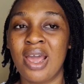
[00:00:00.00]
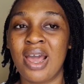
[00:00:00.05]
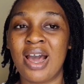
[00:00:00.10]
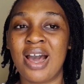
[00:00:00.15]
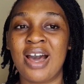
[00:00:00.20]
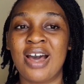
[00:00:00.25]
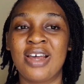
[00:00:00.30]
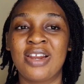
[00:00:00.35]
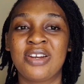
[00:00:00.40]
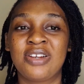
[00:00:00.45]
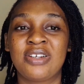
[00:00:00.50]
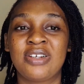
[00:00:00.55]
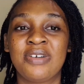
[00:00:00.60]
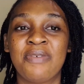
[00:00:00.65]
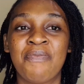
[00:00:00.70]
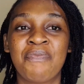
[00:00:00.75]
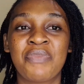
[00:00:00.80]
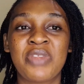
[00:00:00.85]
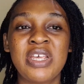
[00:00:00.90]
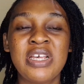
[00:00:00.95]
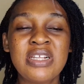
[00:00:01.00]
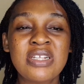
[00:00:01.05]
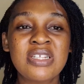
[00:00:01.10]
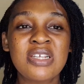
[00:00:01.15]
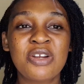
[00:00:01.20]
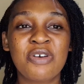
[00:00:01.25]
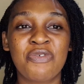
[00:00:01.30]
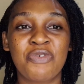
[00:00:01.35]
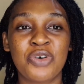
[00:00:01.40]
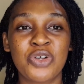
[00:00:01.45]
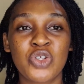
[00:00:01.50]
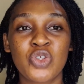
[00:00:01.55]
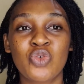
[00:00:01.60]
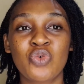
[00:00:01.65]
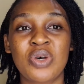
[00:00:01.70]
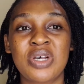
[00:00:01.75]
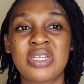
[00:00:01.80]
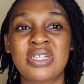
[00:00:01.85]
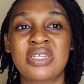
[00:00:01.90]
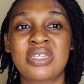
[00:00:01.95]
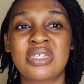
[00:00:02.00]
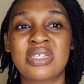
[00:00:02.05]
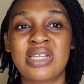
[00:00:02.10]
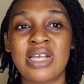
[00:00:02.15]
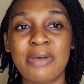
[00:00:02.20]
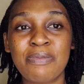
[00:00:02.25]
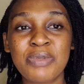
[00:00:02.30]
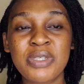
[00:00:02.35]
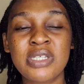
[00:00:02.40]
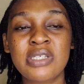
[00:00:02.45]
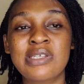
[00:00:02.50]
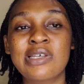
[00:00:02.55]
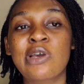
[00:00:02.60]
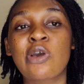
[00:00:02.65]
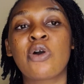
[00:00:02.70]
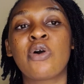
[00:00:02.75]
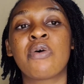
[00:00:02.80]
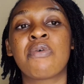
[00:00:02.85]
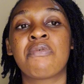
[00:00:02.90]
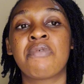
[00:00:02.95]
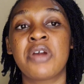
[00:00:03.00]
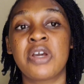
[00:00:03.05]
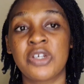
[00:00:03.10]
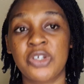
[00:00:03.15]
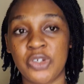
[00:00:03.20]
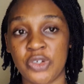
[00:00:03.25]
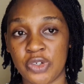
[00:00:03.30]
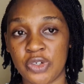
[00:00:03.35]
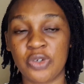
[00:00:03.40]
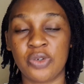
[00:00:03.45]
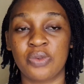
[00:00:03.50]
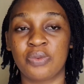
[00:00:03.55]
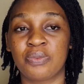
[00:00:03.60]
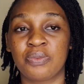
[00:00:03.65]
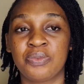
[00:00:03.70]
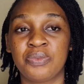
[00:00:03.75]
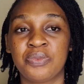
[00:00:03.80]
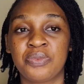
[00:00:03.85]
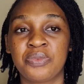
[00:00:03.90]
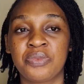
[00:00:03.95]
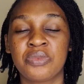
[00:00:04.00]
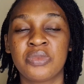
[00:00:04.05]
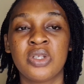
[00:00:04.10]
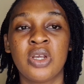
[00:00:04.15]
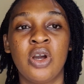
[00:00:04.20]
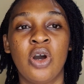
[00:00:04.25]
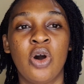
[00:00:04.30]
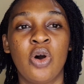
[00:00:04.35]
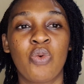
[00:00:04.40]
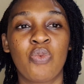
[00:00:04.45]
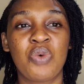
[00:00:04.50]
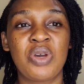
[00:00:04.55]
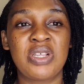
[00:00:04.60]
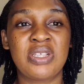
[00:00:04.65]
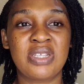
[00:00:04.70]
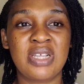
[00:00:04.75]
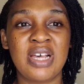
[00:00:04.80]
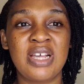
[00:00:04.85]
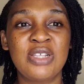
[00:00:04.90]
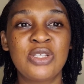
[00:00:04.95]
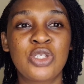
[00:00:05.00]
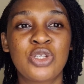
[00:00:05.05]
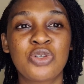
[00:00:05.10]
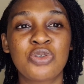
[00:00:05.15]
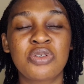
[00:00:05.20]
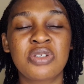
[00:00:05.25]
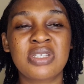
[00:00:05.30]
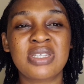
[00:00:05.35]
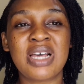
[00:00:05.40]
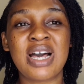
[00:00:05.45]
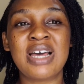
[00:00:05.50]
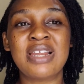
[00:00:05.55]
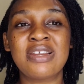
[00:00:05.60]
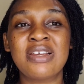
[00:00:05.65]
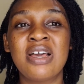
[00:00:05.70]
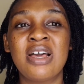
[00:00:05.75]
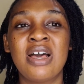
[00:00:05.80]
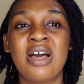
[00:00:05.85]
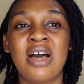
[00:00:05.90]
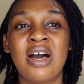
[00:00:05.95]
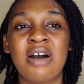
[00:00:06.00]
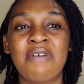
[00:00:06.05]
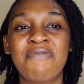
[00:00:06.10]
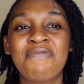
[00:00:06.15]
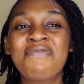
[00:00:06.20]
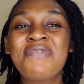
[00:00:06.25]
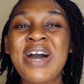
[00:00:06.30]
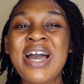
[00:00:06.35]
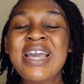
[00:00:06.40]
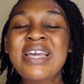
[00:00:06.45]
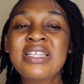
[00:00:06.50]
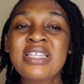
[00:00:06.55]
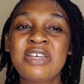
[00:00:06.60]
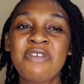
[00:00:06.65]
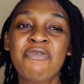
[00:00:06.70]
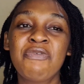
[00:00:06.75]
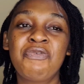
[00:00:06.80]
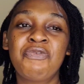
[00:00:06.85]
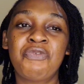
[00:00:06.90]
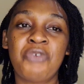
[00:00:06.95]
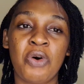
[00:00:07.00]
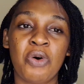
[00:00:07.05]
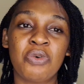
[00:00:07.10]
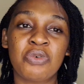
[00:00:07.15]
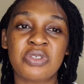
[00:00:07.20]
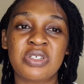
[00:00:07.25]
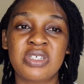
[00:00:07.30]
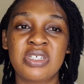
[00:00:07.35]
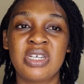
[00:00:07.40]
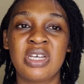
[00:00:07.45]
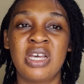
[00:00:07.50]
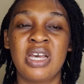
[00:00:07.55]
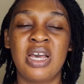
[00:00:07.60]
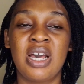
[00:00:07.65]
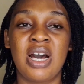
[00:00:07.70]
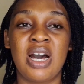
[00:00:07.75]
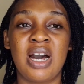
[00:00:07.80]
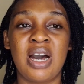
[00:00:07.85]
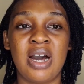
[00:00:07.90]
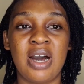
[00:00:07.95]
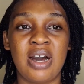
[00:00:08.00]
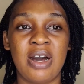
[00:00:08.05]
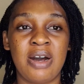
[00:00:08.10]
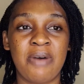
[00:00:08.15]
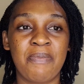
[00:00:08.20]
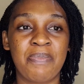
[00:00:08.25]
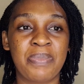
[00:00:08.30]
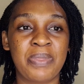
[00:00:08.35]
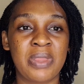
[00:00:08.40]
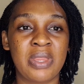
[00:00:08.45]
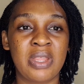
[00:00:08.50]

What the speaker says: and instead of us to accept the correction, we tend to start finding fault. Why